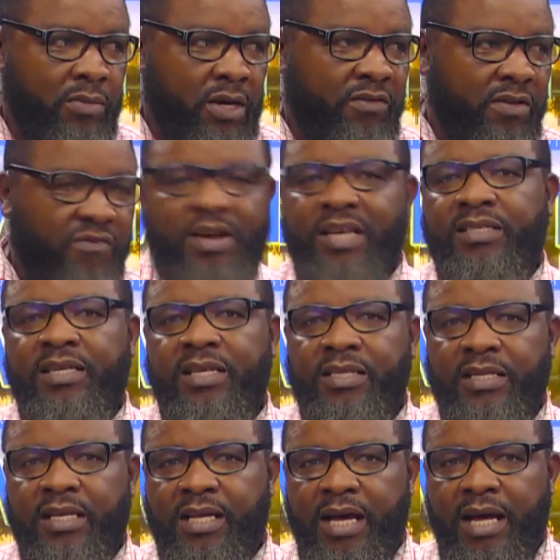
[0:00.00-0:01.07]
one of the first things
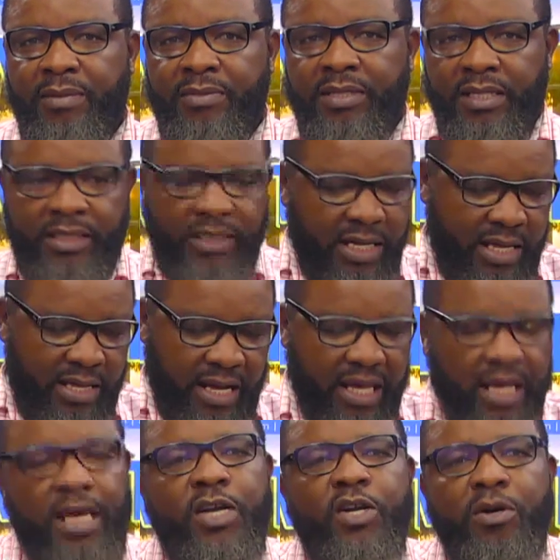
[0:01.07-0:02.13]
that comes is either
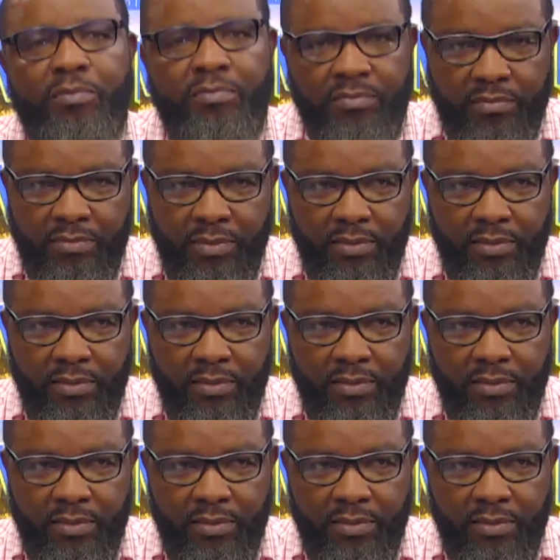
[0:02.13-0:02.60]
kingdom,